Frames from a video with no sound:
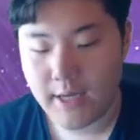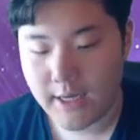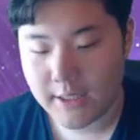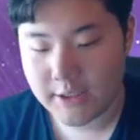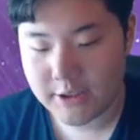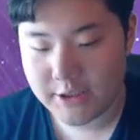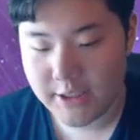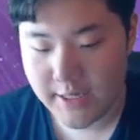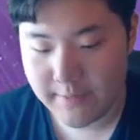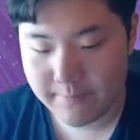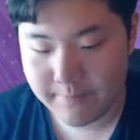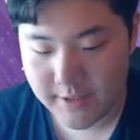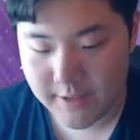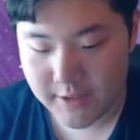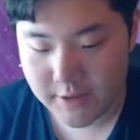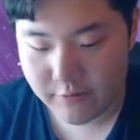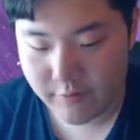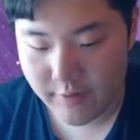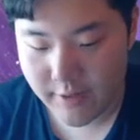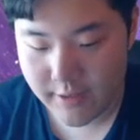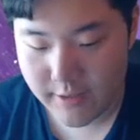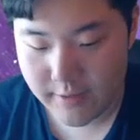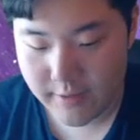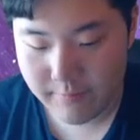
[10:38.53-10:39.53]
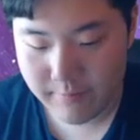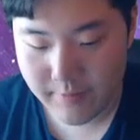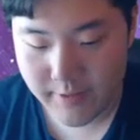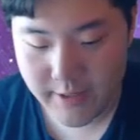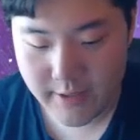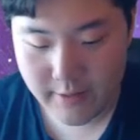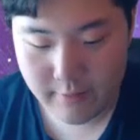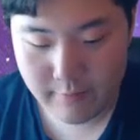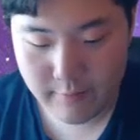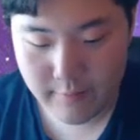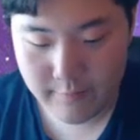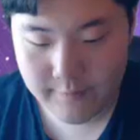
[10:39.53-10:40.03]
a Japanese-rated
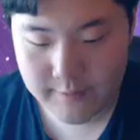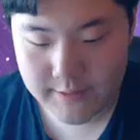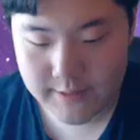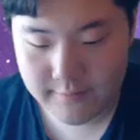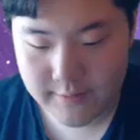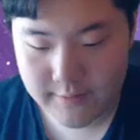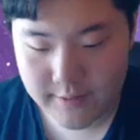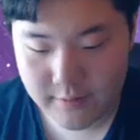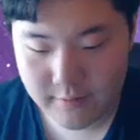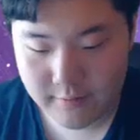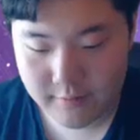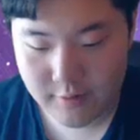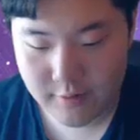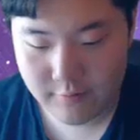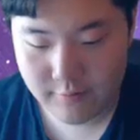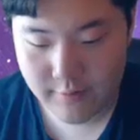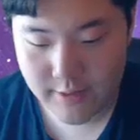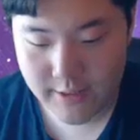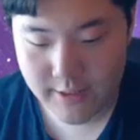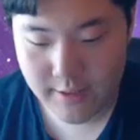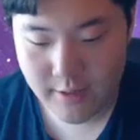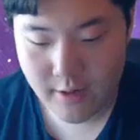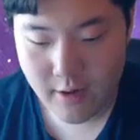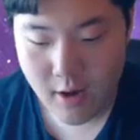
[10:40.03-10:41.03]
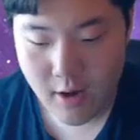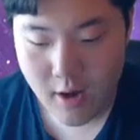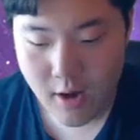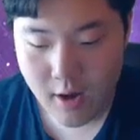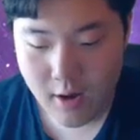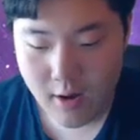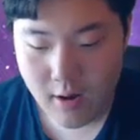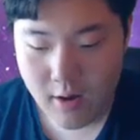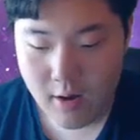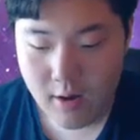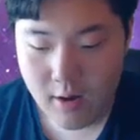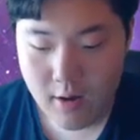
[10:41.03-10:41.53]
player with a 1702 rating.
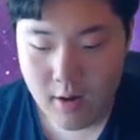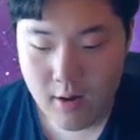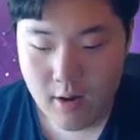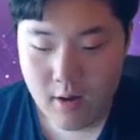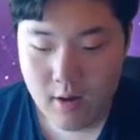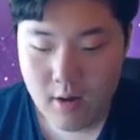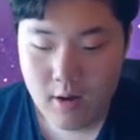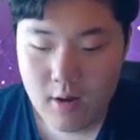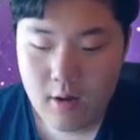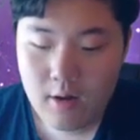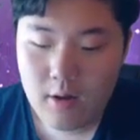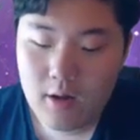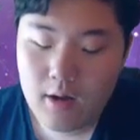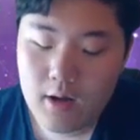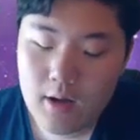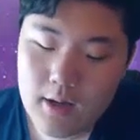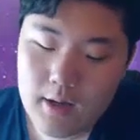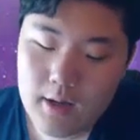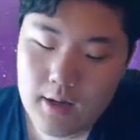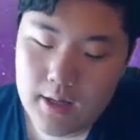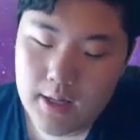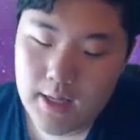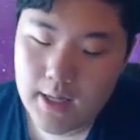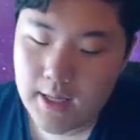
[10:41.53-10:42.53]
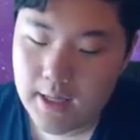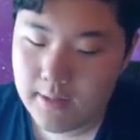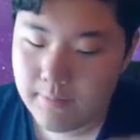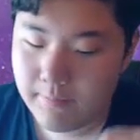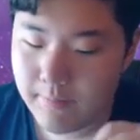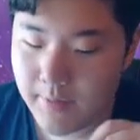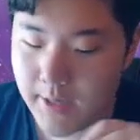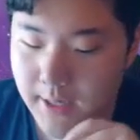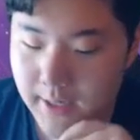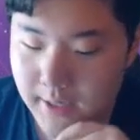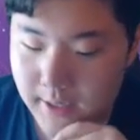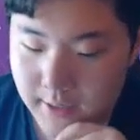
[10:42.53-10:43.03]
Ah, huh,
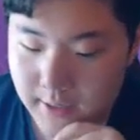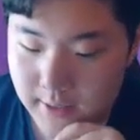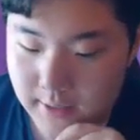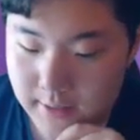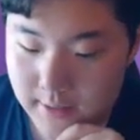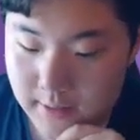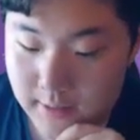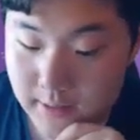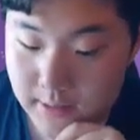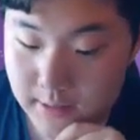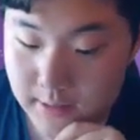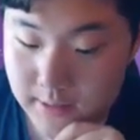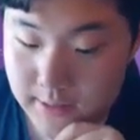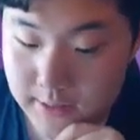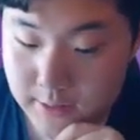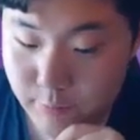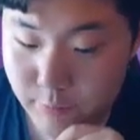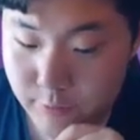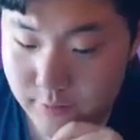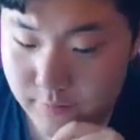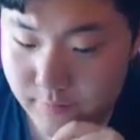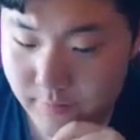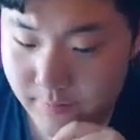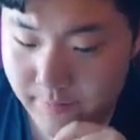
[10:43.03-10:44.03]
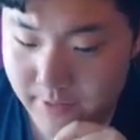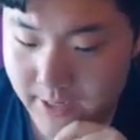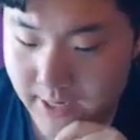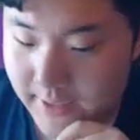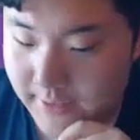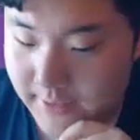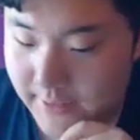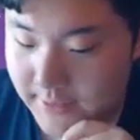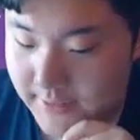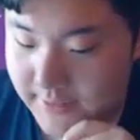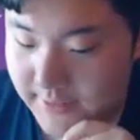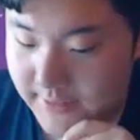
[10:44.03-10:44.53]
man, this brings me
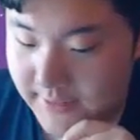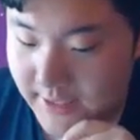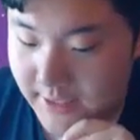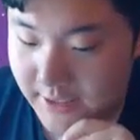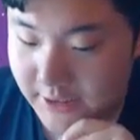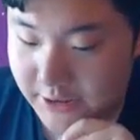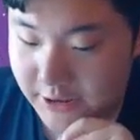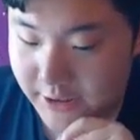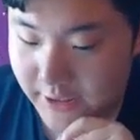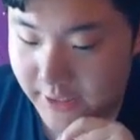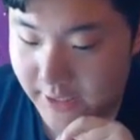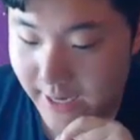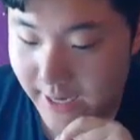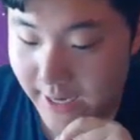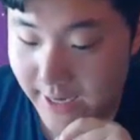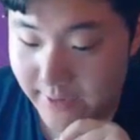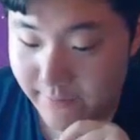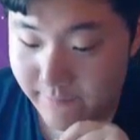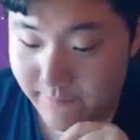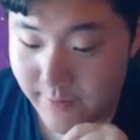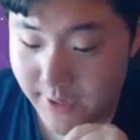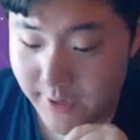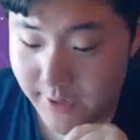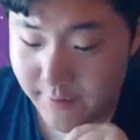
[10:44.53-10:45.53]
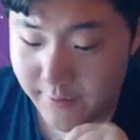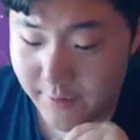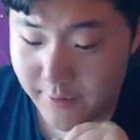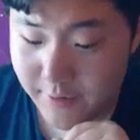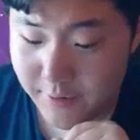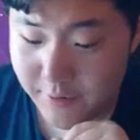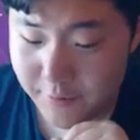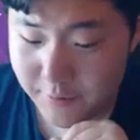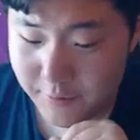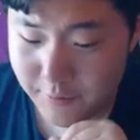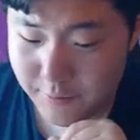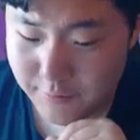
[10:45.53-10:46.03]
back. This is actually a very
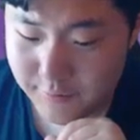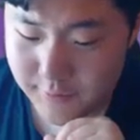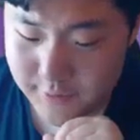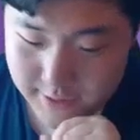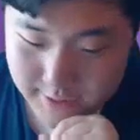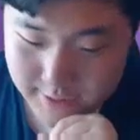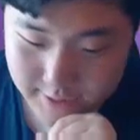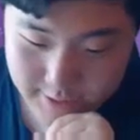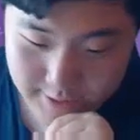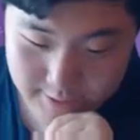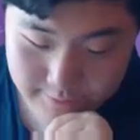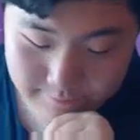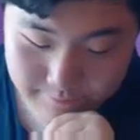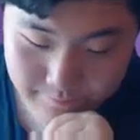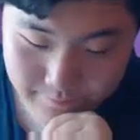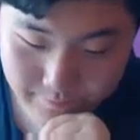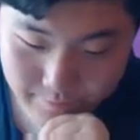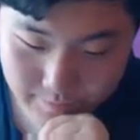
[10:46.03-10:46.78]
old team.